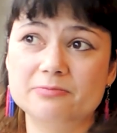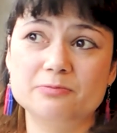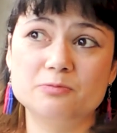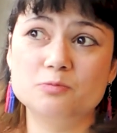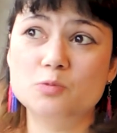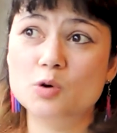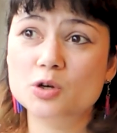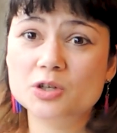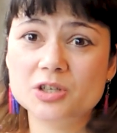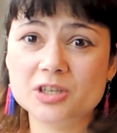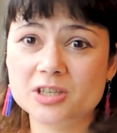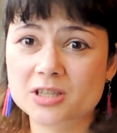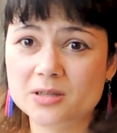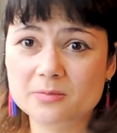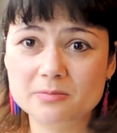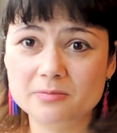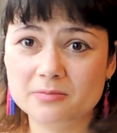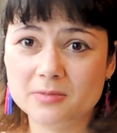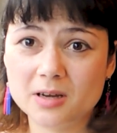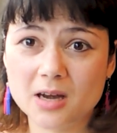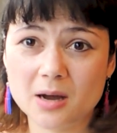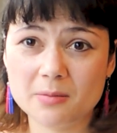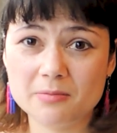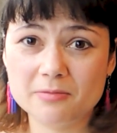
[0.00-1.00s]
watch
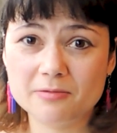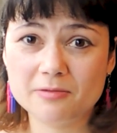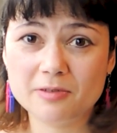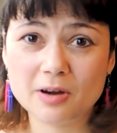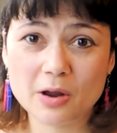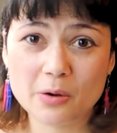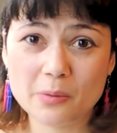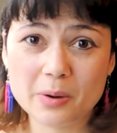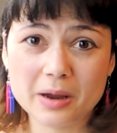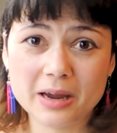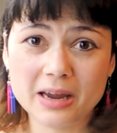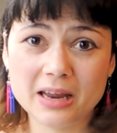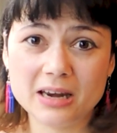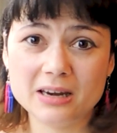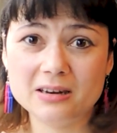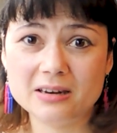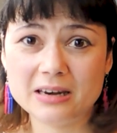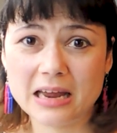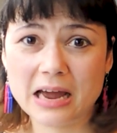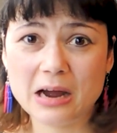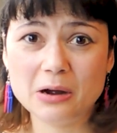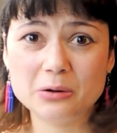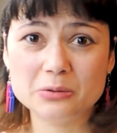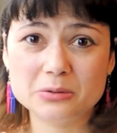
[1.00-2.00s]
them come flowing
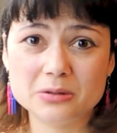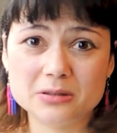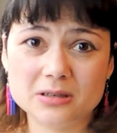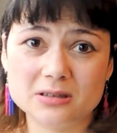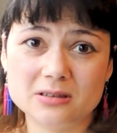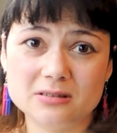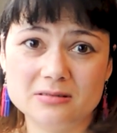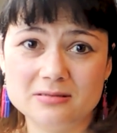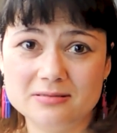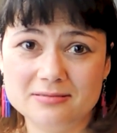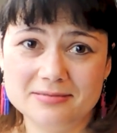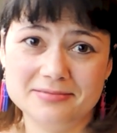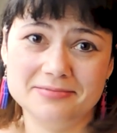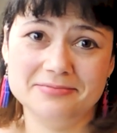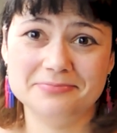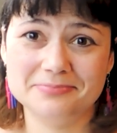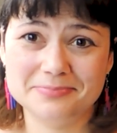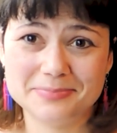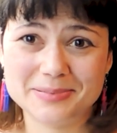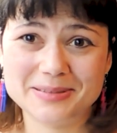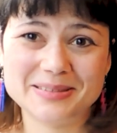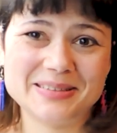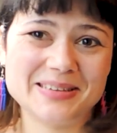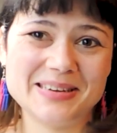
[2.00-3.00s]
in now,
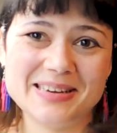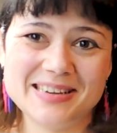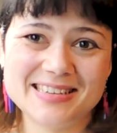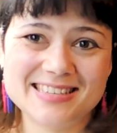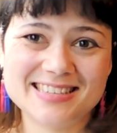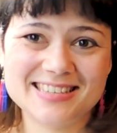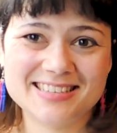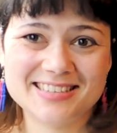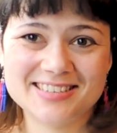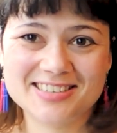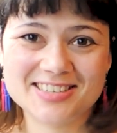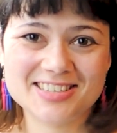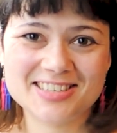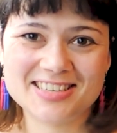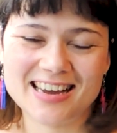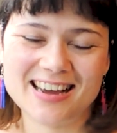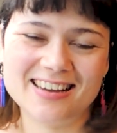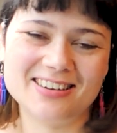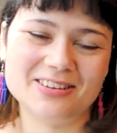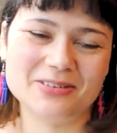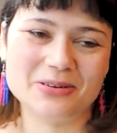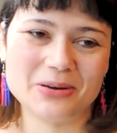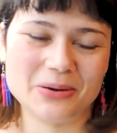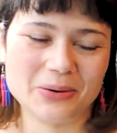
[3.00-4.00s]
but it's just,
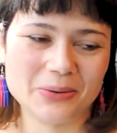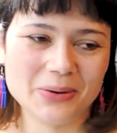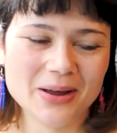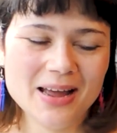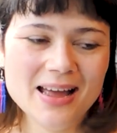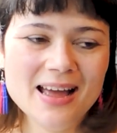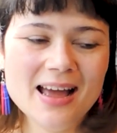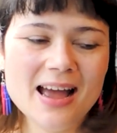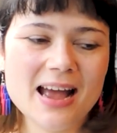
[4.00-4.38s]
I don't know.